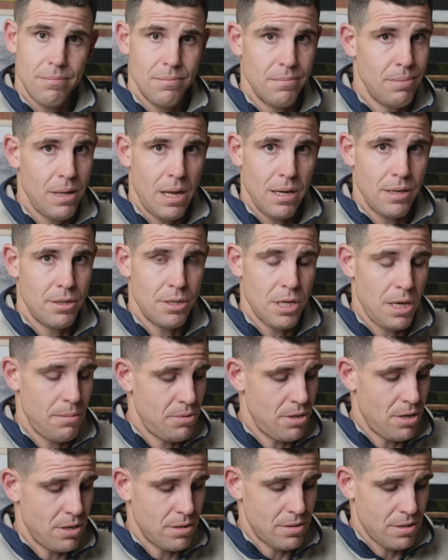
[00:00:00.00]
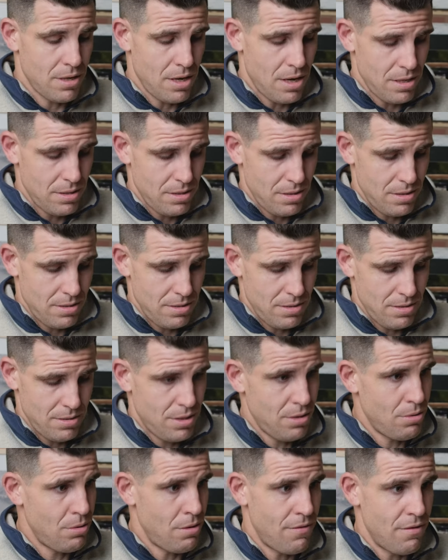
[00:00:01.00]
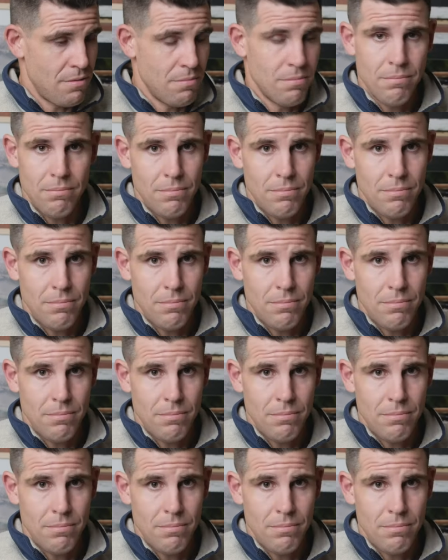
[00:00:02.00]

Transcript: Bloody sheepdogs, guys. Two of them.